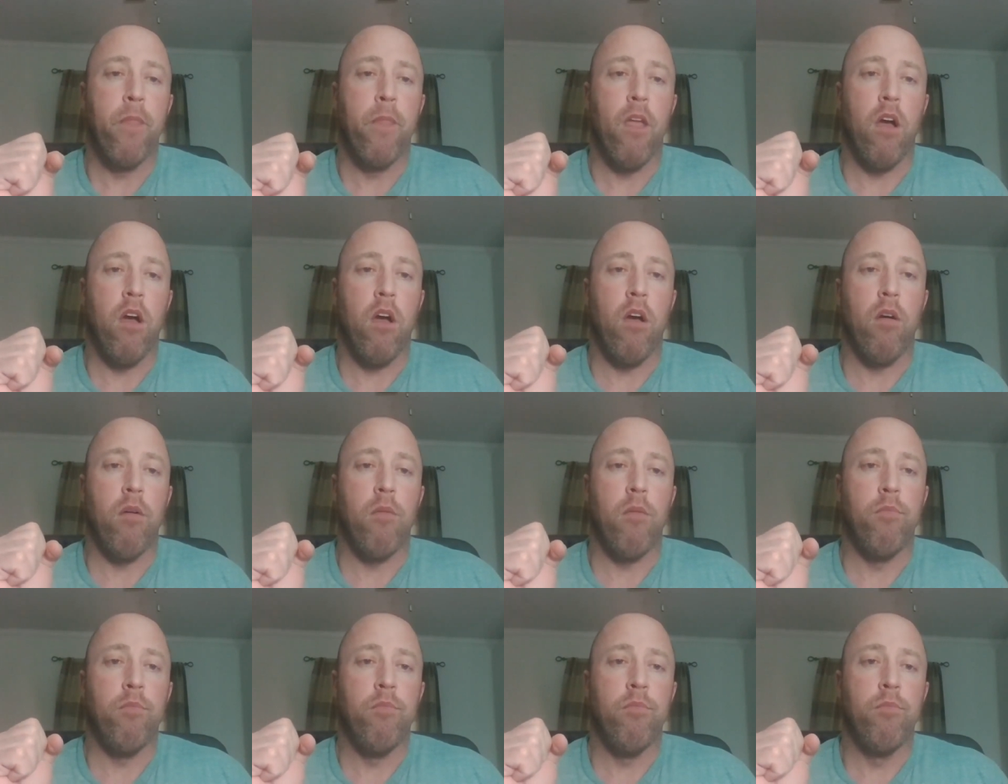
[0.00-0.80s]

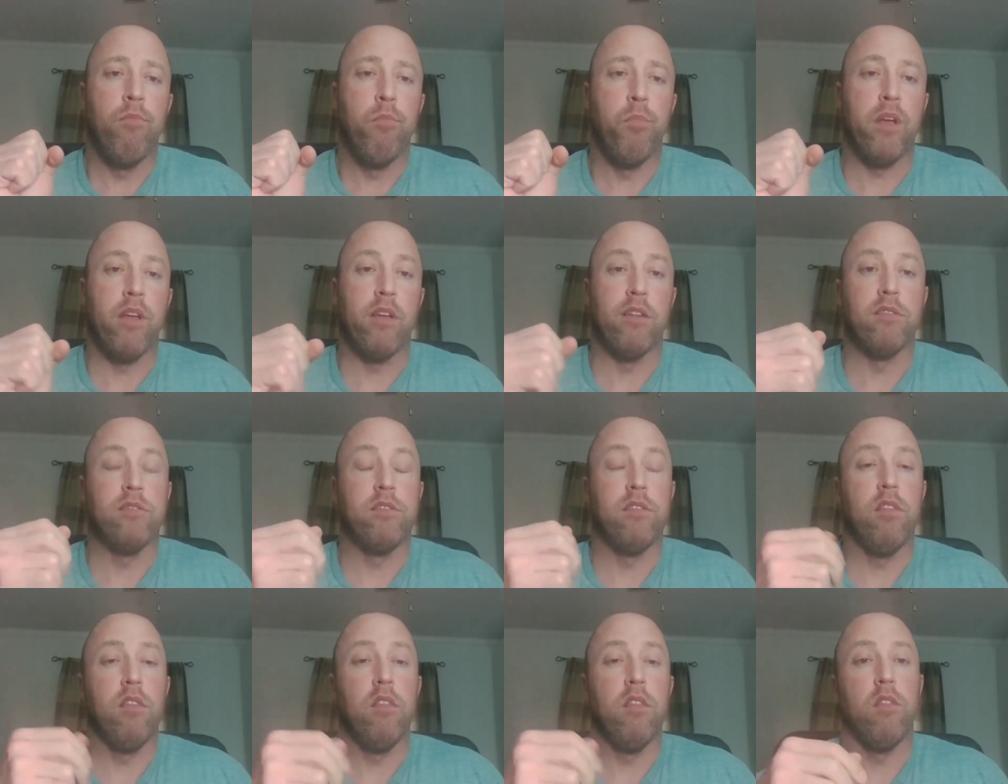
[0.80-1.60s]
Um, because
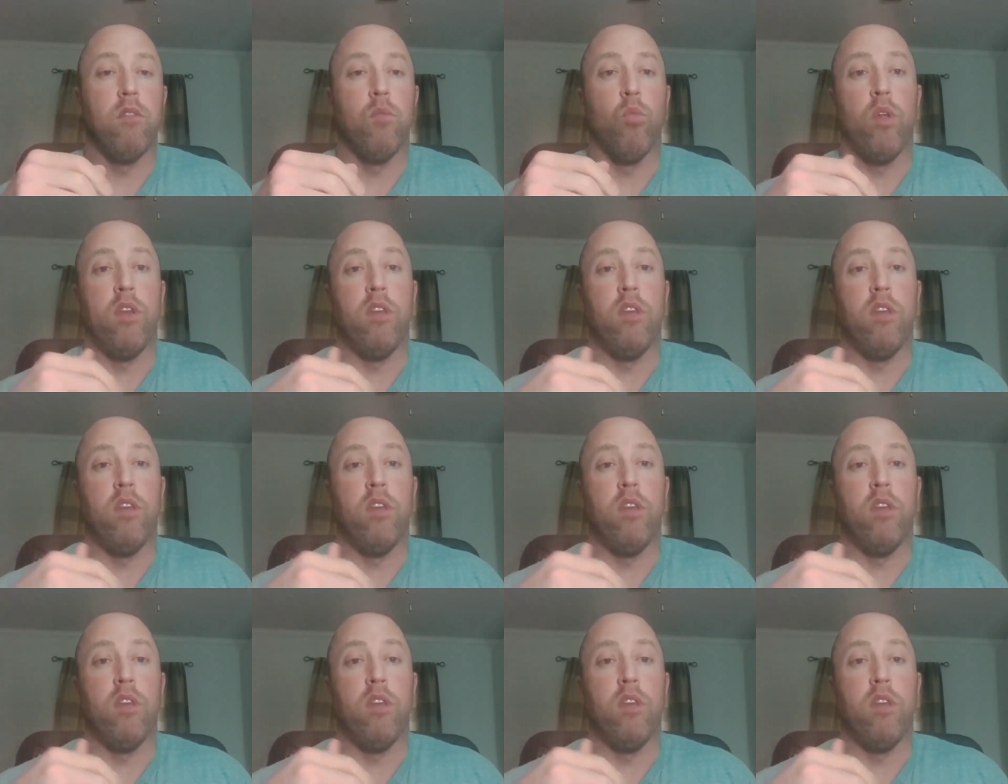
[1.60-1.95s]
when